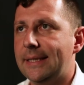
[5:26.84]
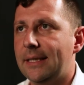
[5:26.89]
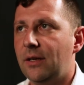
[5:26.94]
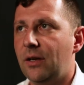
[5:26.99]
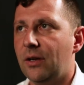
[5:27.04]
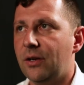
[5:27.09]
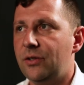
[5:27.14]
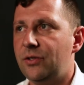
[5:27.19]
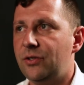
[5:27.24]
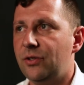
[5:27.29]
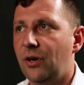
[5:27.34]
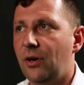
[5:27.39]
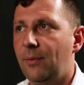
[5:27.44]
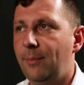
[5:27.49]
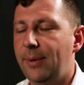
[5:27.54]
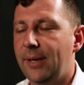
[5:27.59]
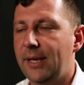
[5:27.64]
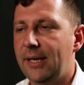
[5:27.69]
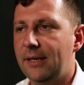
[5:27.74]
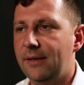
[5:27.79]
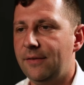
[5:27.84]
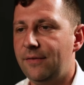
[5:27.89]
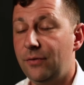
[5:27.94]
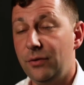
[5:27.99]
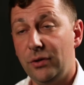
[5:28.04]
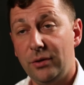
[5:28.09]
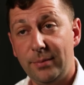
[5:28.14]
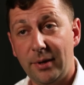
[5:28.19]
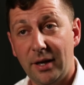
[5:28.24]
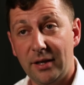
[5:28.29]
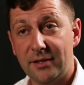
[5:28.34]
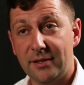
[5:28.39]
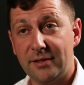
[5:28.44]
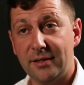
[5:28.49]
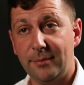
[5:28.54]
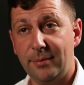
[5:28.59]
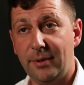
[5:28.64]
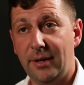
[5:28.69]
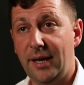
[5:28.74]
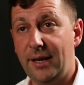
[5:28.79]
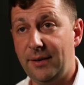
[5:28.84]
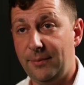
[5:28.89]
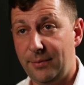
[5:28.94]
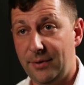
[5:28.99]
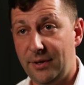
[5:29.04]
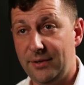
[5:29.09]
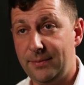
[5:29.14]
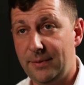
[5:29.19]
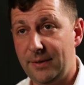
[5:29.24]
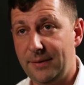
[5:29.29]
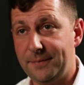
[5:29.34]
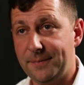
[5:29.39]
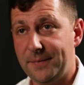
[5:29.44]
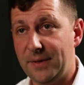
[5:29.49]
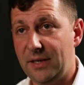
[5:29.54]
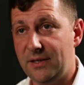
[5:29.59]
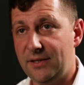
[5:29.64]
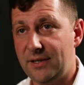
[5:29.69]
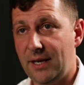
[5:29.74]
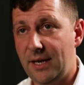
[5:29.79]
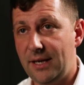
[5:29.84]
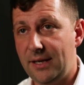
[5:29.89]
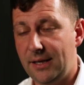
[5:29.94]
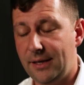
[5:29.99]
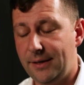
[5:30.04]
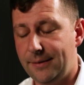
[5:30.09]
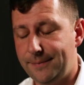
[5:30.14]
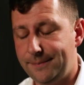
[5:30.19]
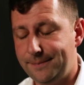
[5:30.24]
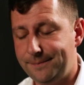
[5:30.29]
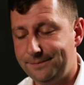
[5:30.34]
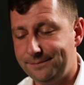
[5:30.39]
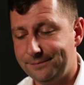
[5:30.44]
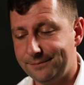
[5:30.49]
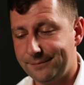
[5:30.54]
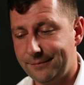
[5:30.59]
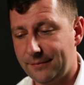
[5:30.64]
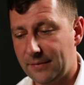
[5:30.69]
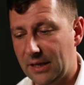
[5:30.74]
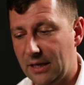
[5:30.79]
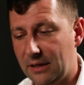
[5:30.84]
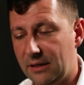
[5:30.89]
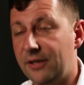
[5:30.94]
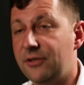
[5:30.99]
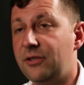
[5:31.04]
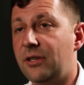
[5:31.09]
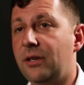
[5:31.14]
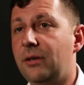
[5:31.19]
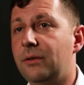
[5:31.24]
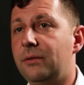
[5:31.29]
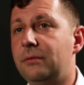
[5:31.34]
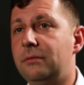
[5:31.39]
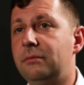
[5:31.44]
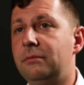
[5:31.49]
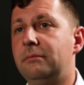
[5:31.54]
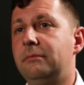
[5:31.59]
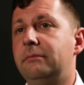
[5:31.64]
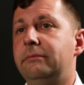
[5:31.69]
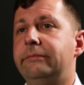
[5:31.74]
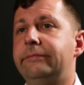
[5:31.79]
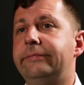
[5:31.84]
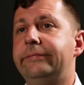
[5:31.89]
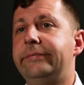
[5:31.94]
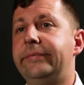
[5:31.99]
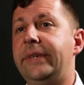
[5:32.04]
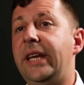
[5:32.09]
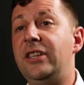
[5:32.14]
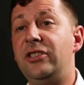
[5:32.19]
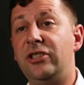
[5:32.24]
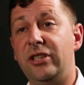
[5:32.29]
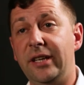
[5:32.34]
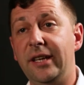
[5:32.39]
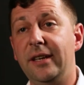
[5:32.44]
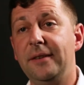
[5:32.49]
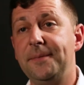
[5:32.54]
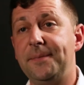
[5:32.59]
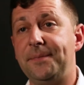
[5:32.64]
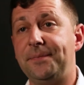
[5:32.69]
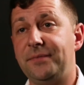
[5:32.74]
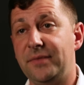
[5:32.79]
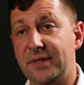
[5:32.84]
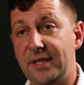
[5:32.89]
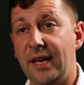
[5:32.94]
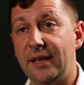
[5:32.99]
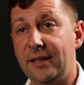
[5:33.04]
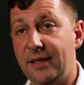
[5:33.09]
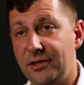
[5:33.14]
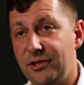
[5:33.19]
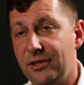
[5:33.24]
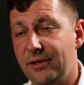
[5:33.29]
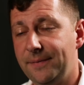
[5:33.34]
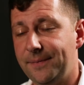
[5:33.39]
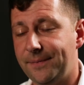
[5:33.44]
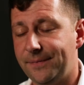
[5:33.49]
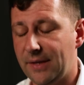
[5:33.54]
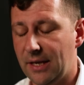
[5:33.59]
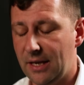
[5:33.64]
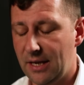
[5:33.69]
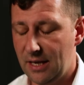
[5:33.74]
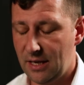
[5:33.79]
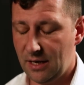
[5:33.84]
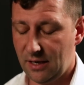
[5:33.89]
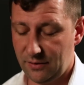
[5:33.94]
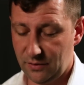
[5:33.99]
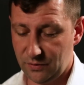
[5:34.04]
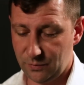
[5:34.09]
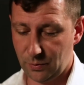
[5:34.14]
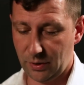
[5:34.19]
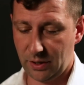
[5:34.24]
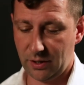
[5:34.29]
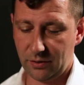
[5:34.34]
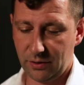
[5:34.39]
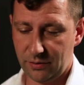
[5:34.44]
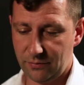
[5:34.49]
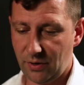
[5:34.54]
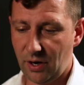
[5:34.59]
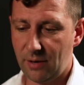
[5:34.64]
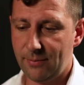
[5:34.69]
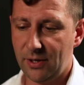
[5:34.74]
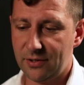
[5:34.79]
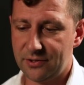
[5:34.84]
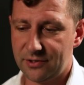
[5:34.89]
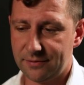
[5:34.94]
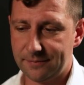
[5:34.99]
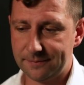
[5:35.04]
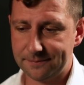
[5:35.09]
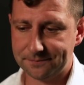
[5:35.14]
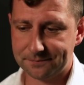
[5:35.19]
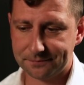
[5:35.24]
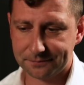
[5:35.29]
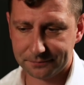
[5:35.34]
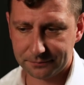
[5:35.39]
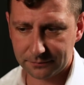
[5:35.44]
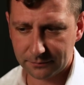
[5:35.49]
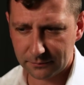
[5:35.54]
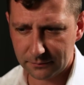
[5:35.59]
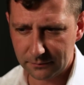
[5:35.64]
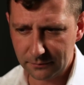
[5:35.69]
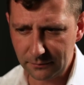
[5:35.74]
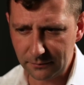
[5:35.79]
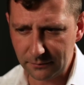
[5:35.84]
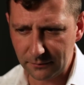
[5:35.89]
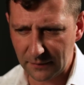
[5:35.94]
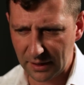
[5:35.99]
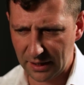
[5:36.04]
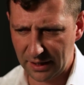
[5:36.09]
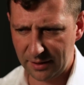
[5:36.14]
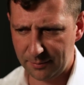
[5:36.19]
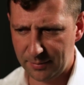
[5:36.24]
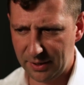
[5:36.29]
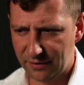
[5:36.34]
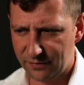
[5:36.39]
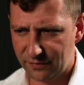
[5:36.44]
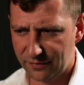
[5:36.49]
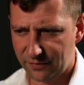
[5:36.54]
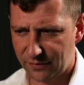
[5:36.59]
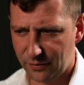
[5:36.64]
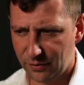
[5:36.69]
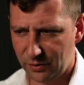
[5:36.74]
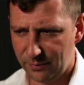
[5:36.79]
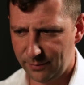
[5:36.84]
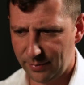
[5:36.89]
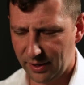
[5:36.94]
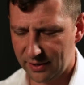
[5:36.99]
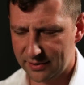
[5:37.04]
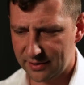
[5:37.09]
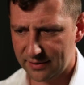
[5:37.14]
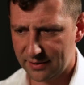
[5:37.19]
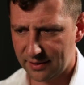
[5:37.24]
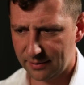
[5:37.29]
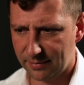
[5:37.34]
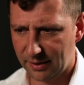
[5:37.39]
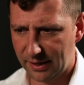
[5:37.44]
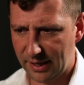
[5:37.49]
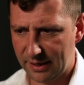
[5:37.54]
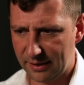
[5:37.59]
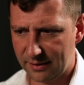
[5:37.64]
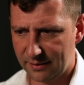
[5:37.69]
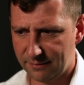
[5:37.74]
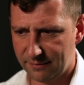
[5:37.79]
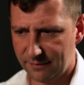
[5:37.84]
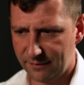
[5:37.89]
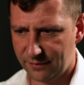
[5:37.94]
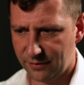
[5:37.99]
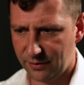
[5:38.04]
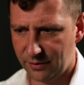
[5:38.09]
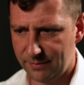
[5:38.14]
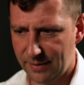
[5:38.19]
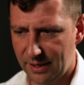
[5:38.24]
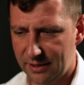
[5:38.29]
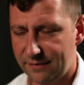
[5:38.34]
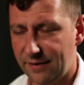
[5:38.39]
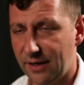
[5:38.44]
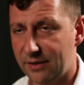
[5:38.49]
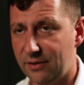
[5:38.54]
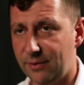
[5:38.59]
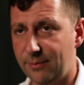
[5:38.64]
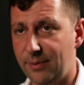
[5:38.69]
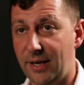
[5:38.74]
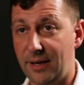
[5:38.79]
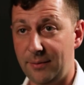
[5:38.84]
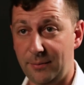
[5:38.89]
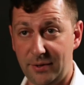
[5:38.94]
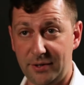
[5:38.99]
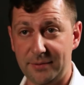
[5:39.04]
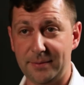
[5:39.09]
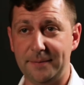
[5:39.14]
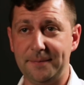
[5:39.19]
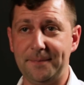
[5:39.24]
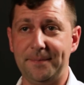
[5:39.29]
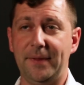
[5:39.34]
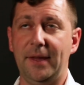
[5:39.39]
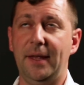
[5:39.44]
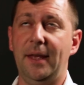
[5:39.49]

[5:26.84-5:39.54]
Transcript: Got a job in a food processing plant in Brisbane. He's a electrical engineer, technician, and he's working on robots in a big food manufacturing plant in Brisbane.